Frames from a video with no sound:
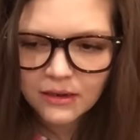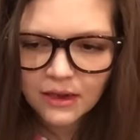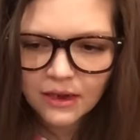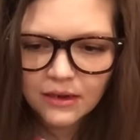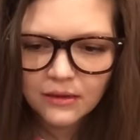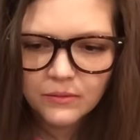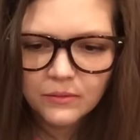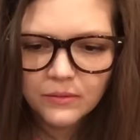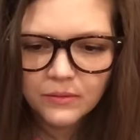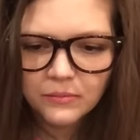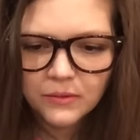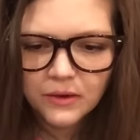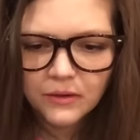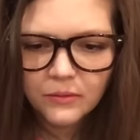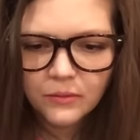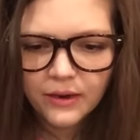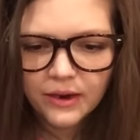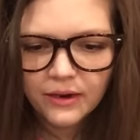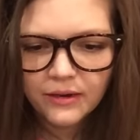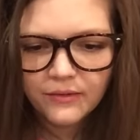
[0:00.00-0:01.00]
Okay, well, I'm going
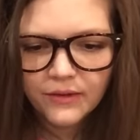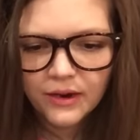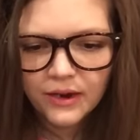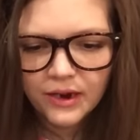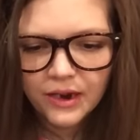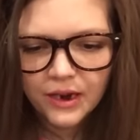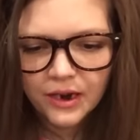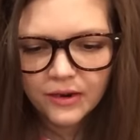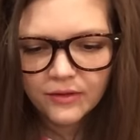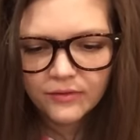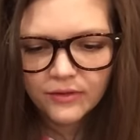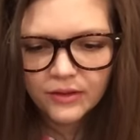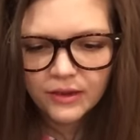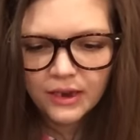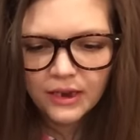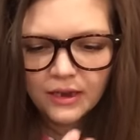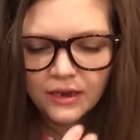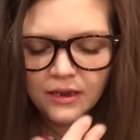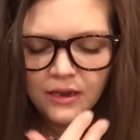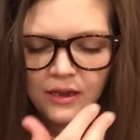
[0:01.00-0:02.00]
to wear it very
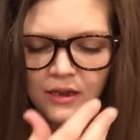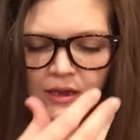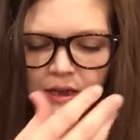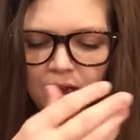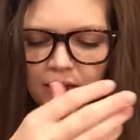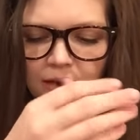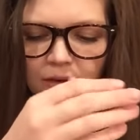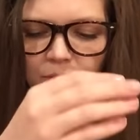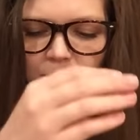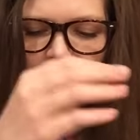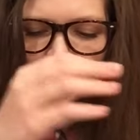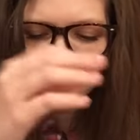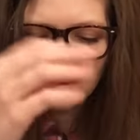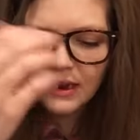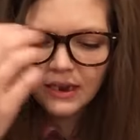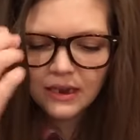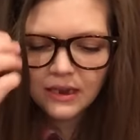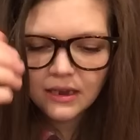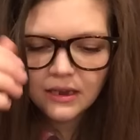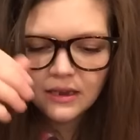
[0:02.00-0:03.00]
carefully. I don't want to
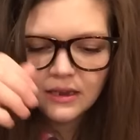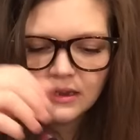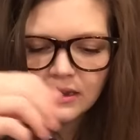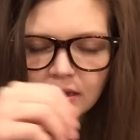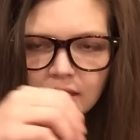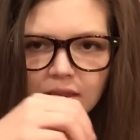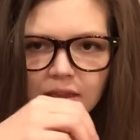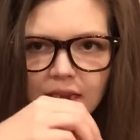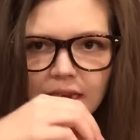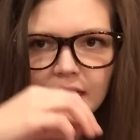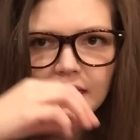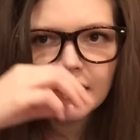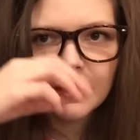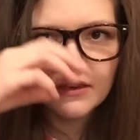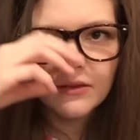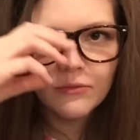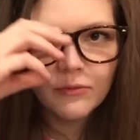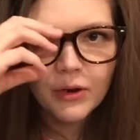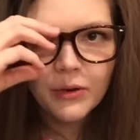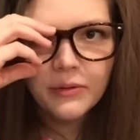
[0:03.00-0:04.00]
like, like
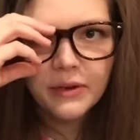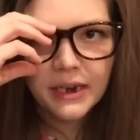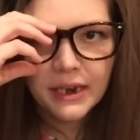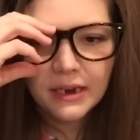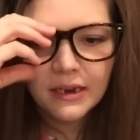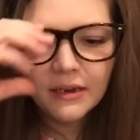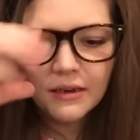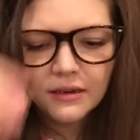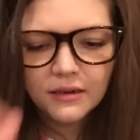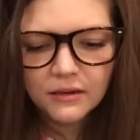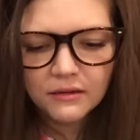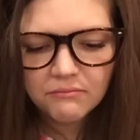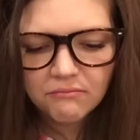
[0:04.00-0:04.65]
ruin it.